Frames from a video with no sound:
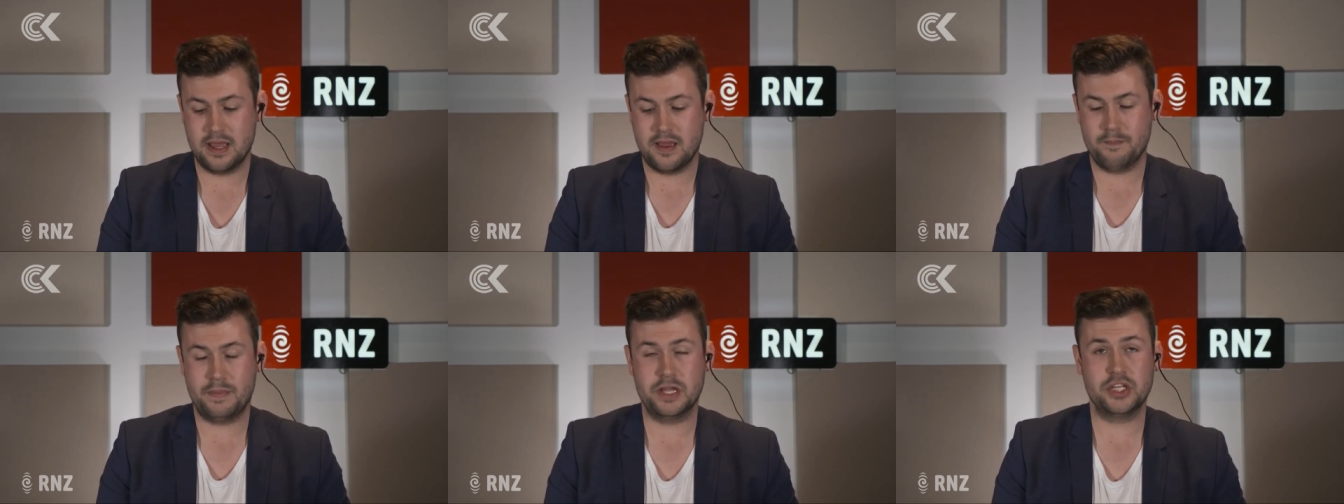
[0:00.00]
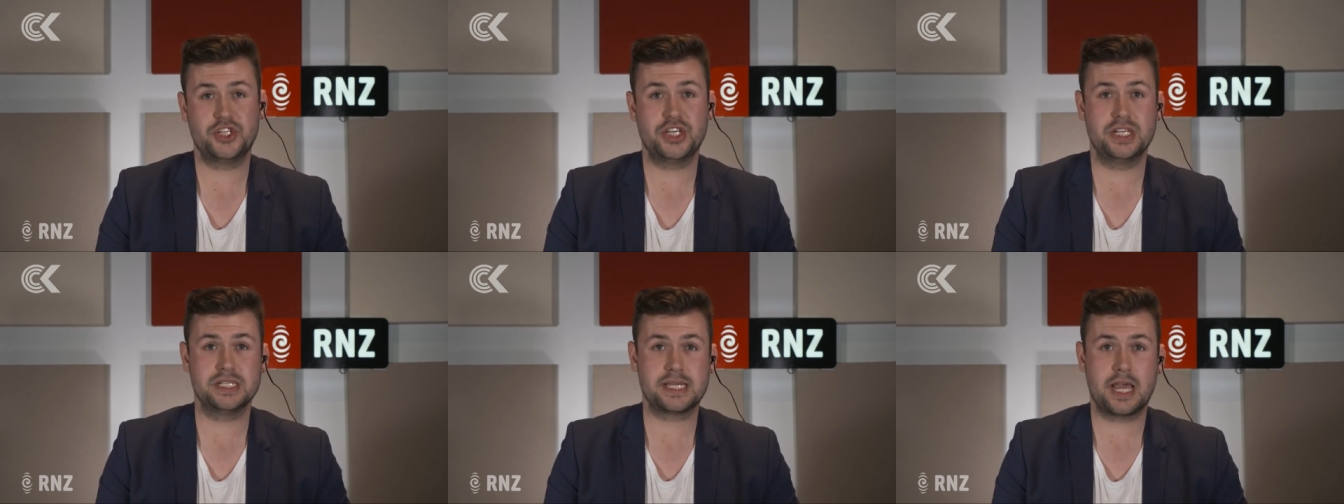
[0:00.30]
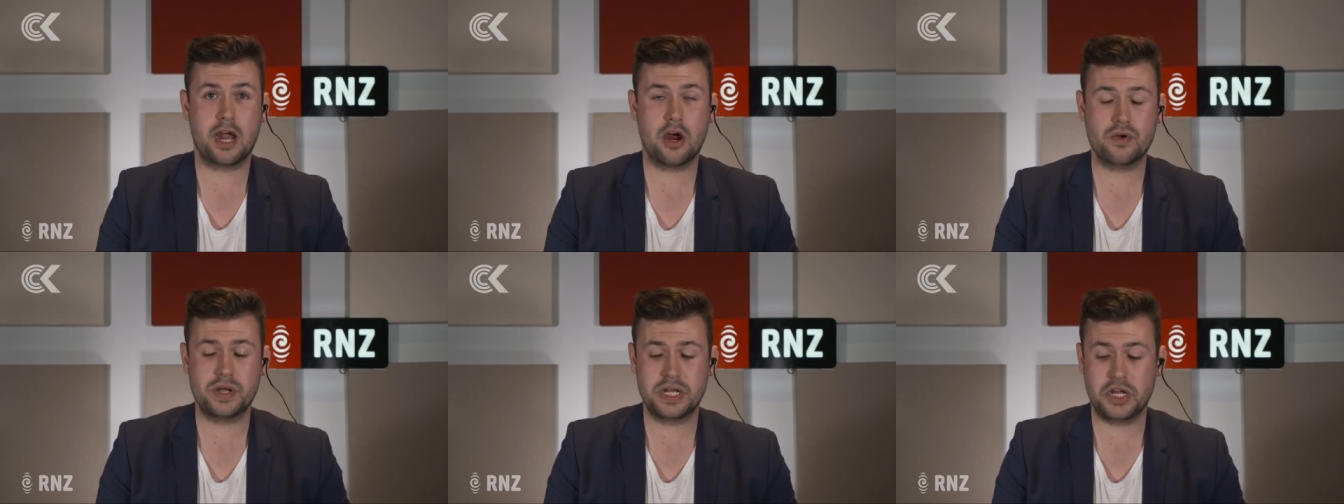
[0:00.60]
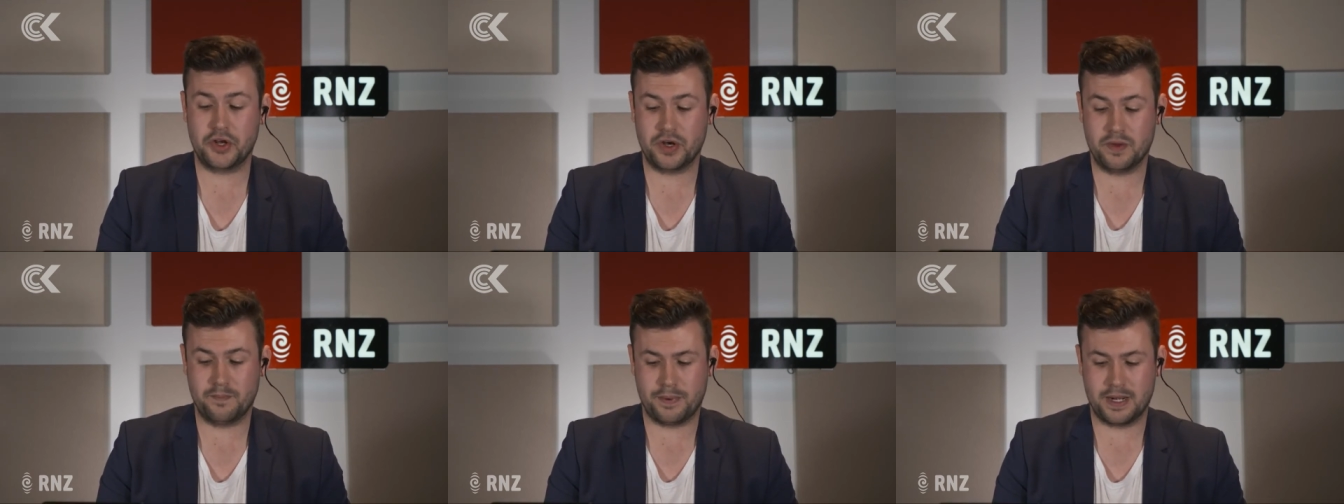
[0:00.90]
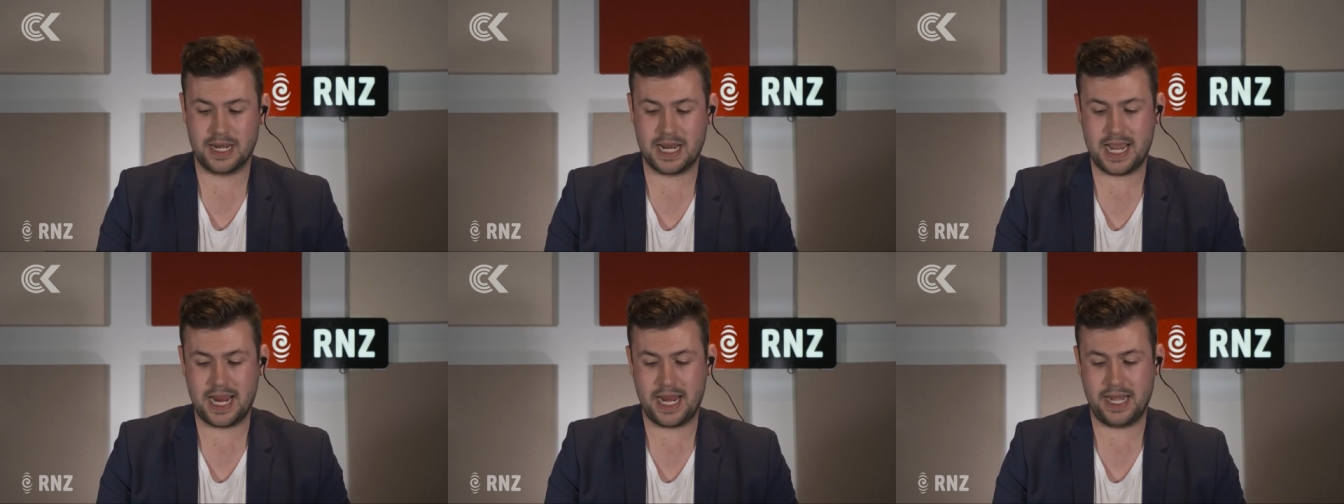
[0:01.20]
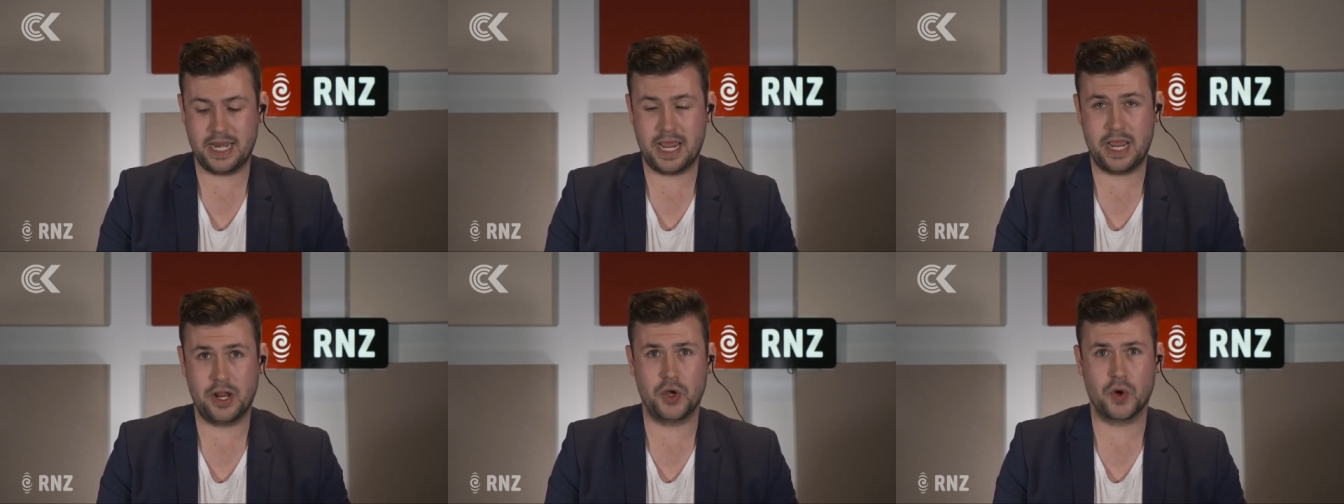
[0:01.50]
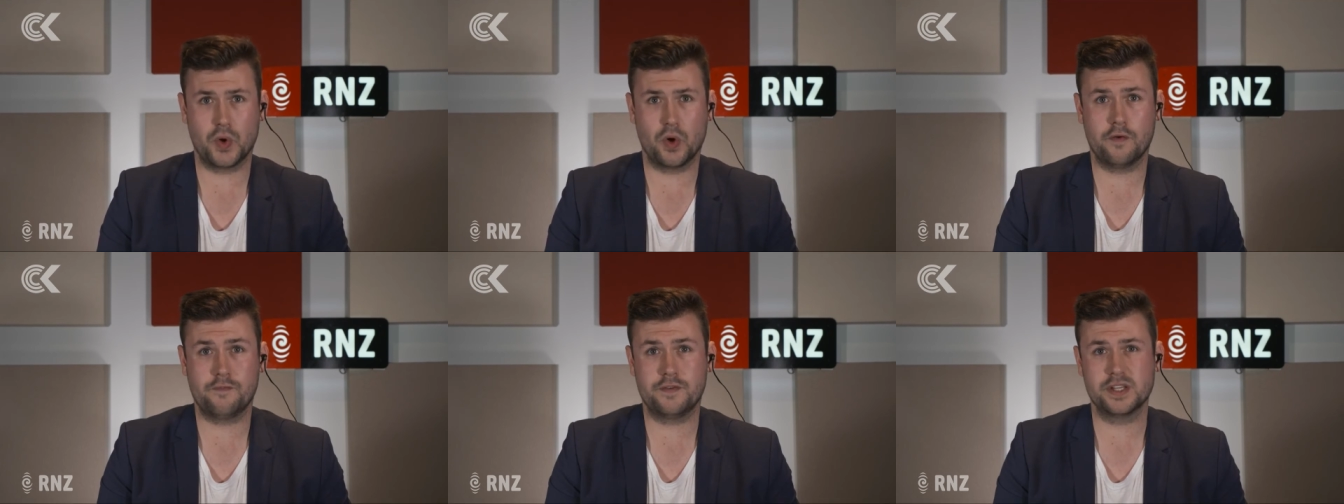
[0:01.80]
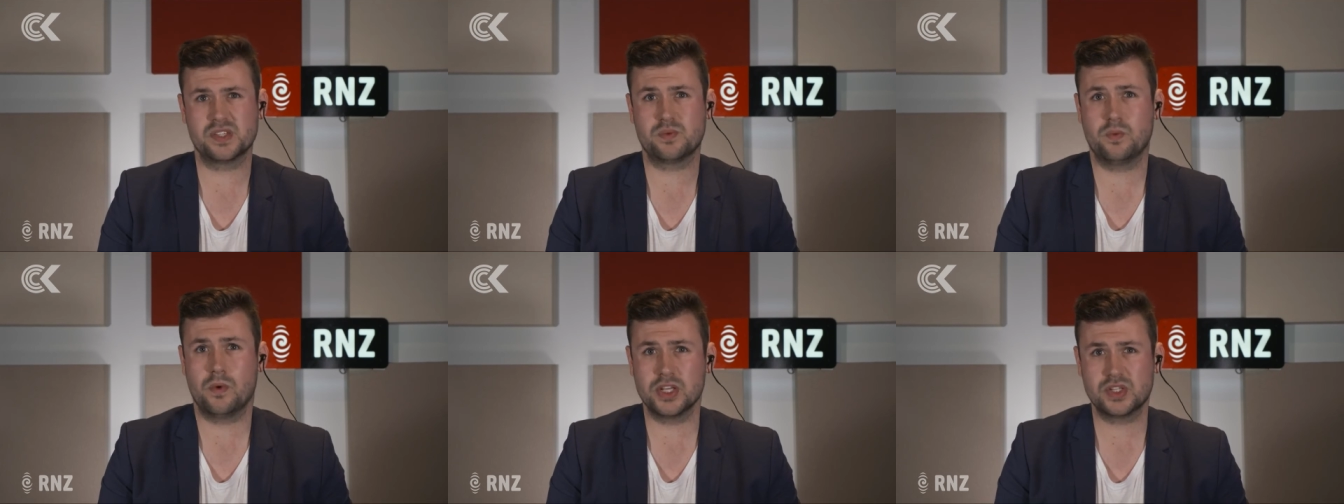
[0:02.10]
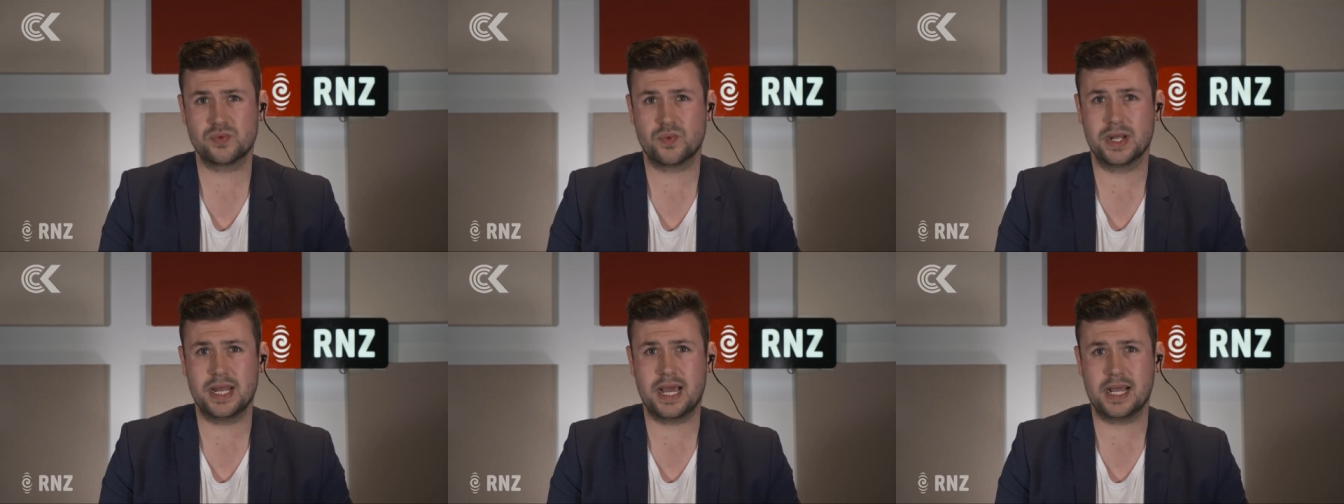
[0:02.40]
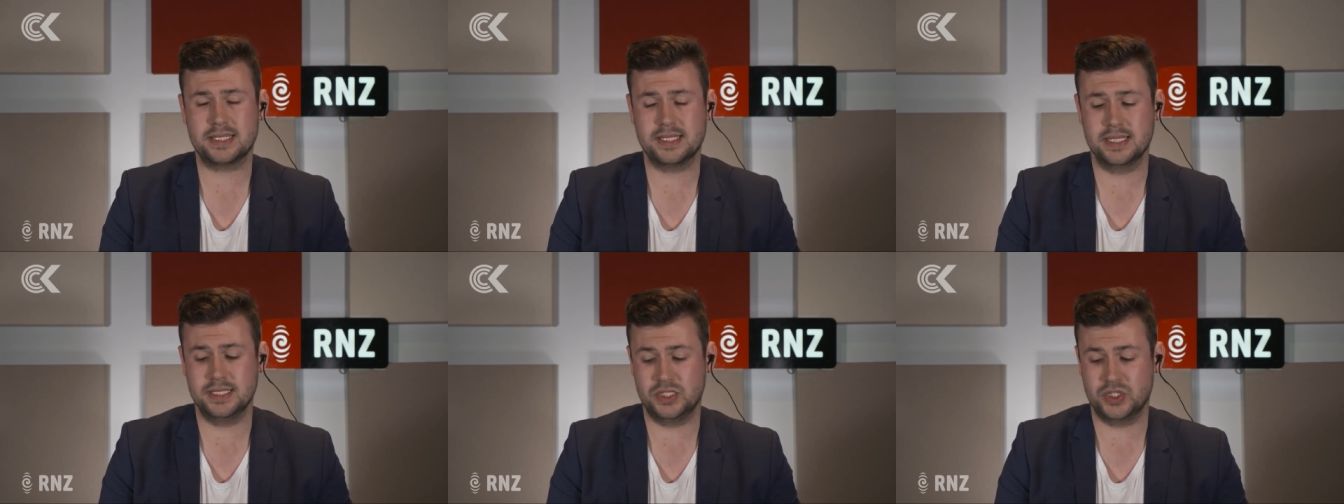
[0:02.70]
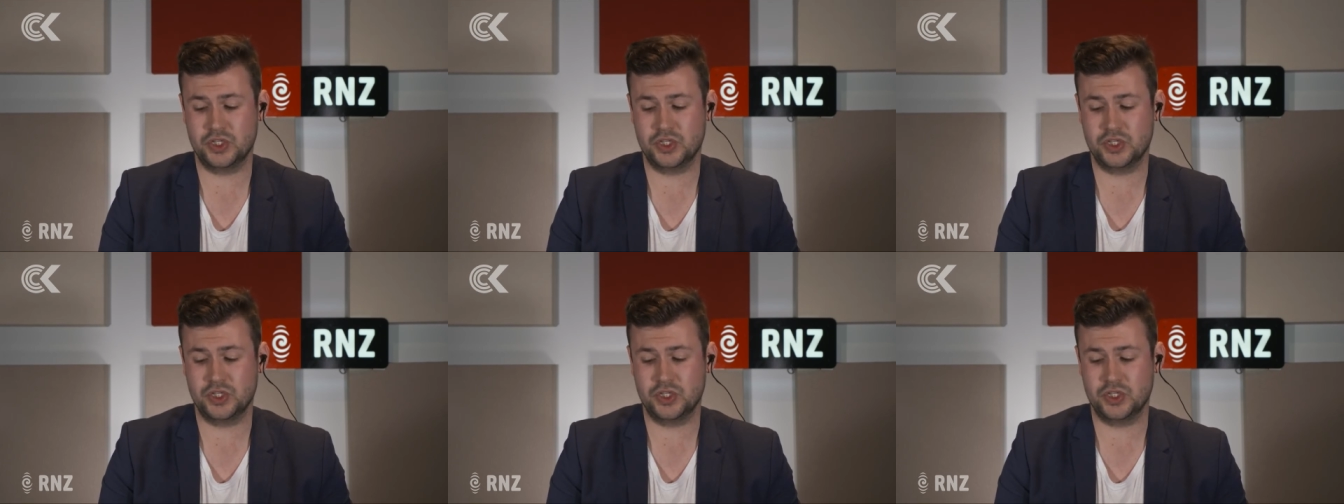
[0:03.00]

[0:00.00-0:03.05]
but she is currently on a plane and her office was reluctant